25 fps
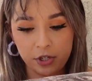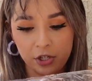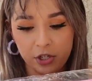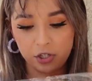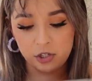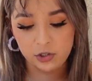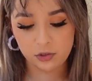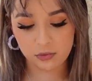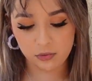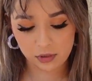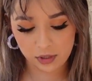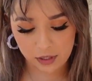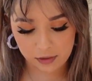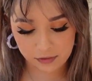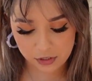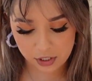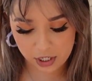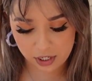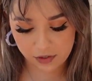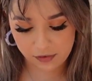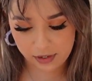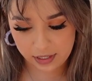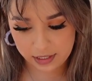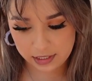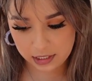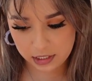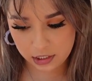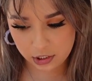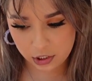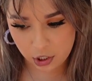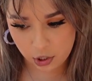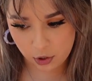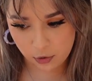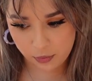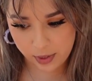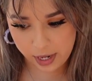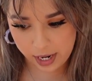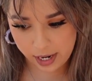cute Loveshackfancy
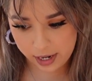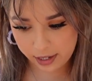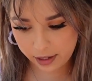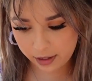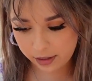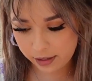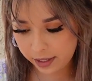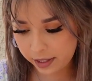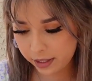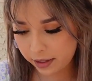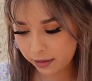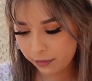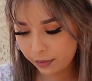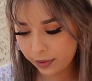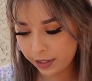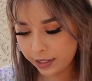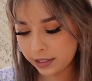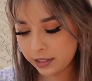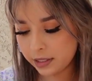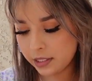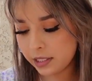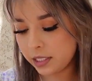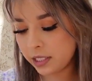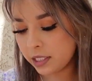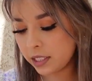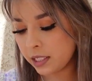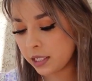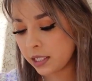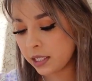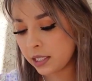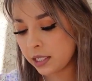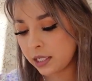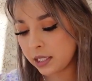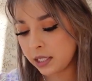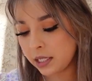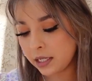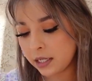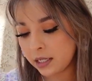tote bag. Like, what?
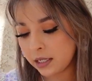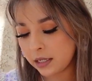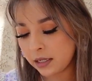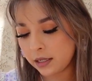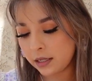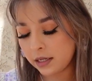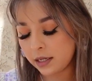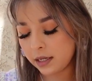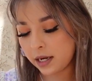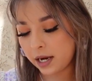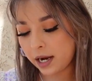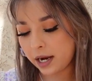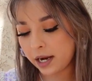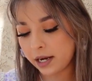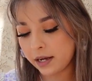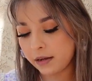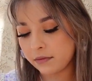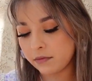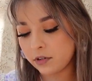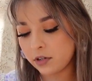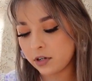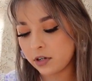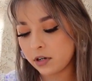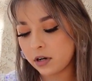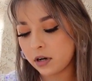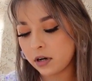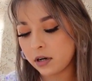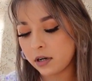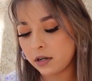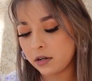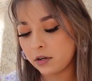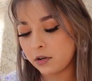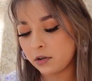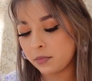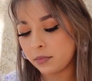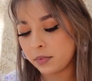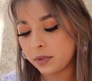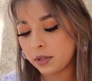I have
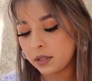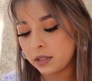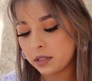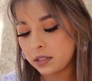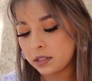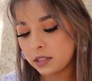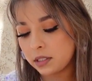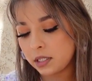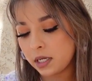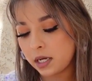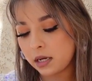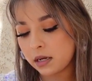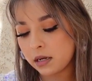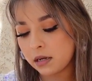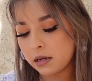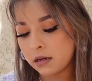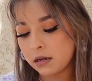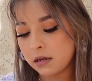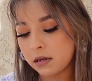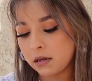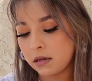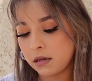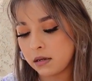not opened this yet.